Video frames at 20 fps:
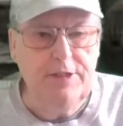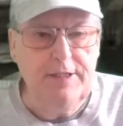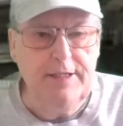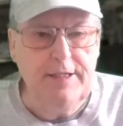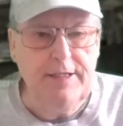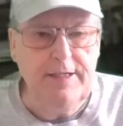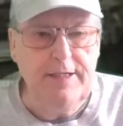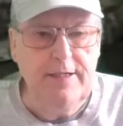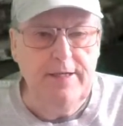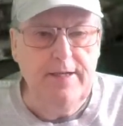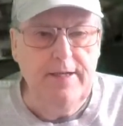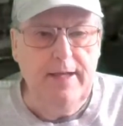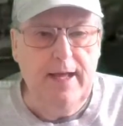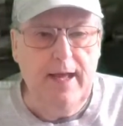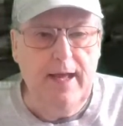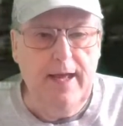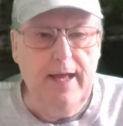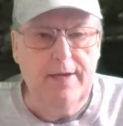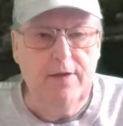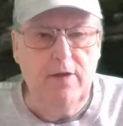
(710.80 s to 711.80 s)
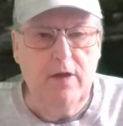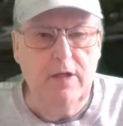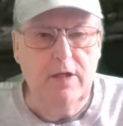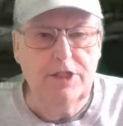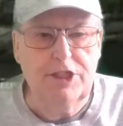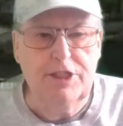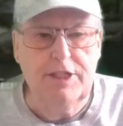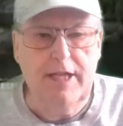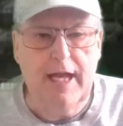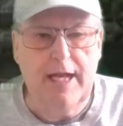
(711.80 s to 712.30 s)
See at
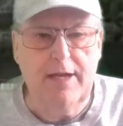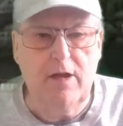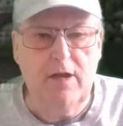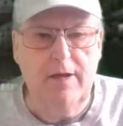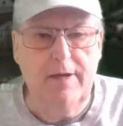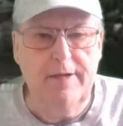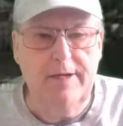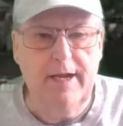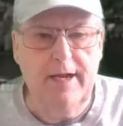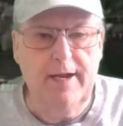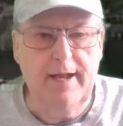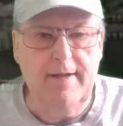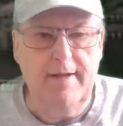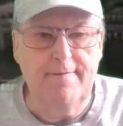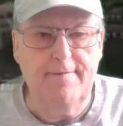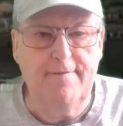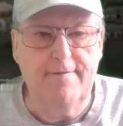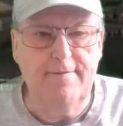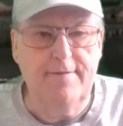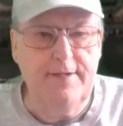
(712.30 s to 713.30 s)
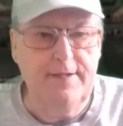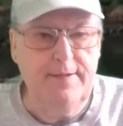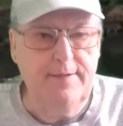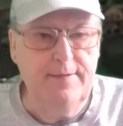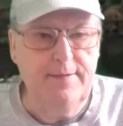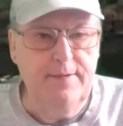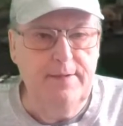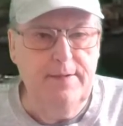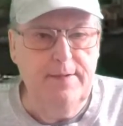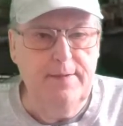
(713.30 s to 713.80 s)
Hallstatt on the left.
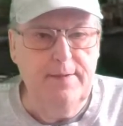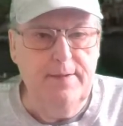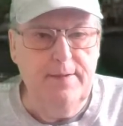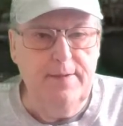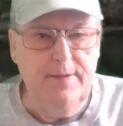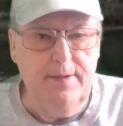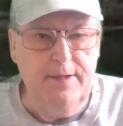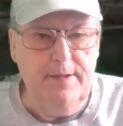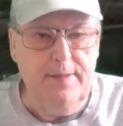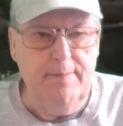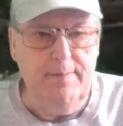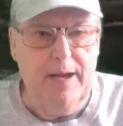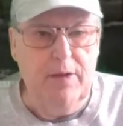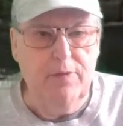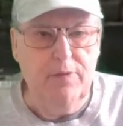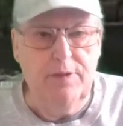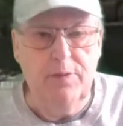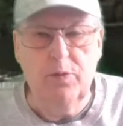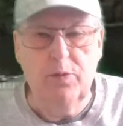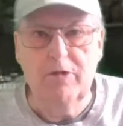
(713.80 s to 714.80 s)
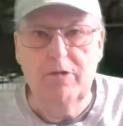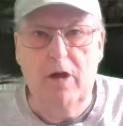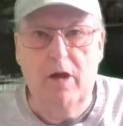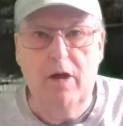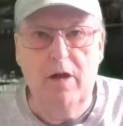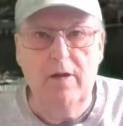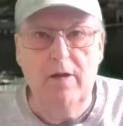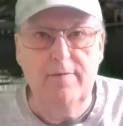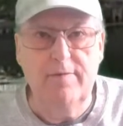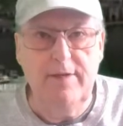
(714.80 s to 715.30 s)
The mountain where
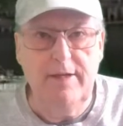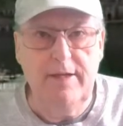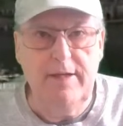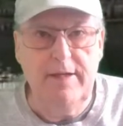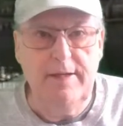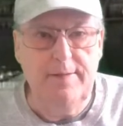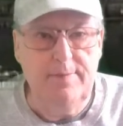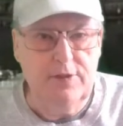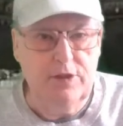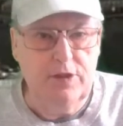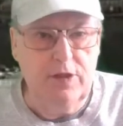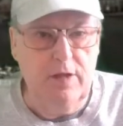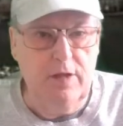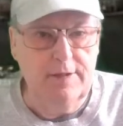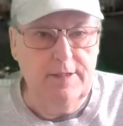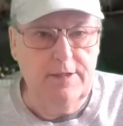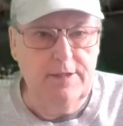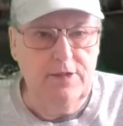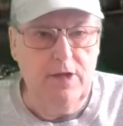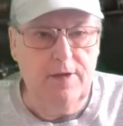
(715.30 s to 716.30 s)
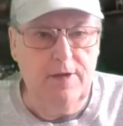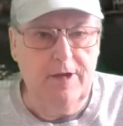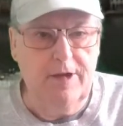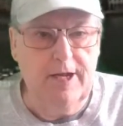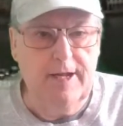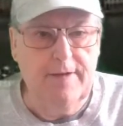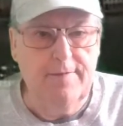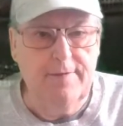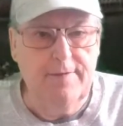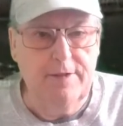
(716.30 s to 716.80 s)
all of the salt is on our
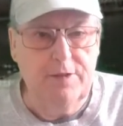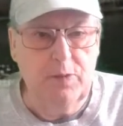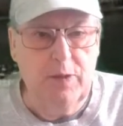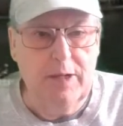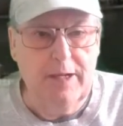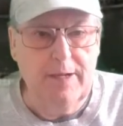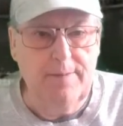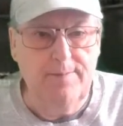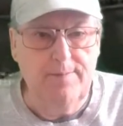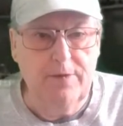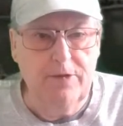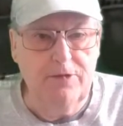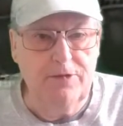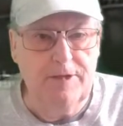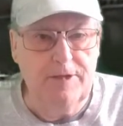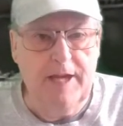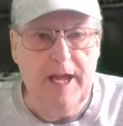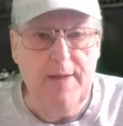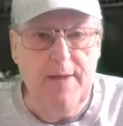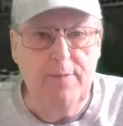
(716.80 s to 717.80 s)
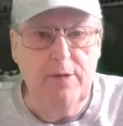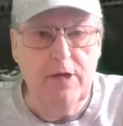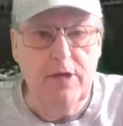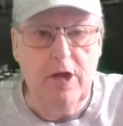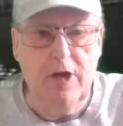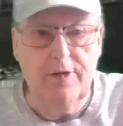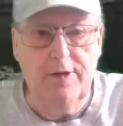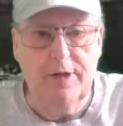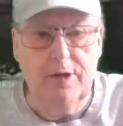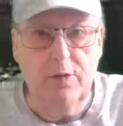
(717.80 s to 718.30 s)
left as well. There's a cable
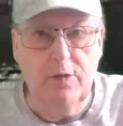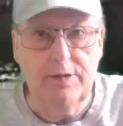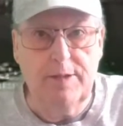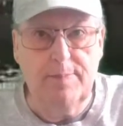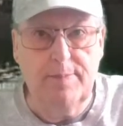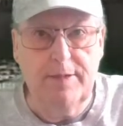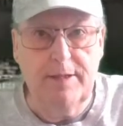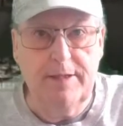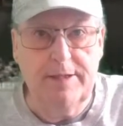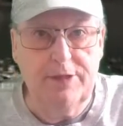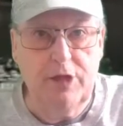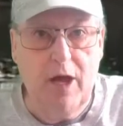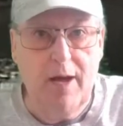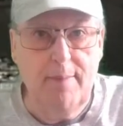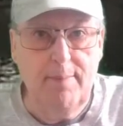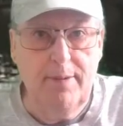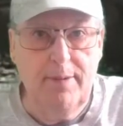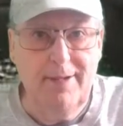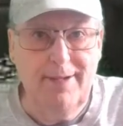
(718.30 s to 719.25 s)
car that goes up to the top.